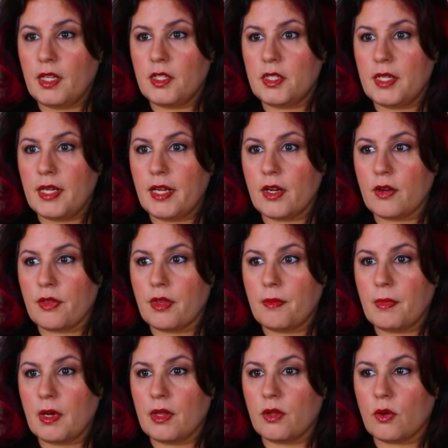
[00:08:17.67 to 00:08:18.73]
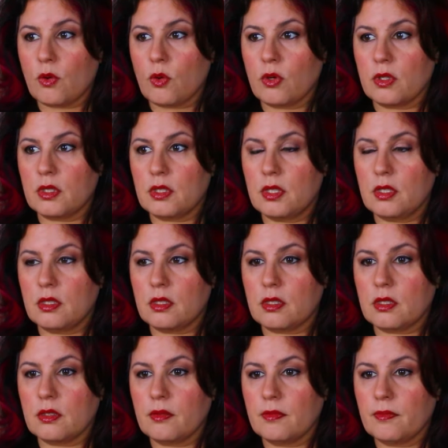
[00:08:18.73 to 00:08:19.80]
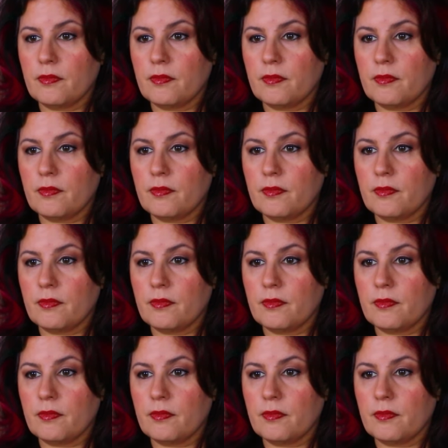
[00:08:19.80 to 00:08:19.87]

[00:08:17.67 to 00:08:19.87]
she hear them on their horses?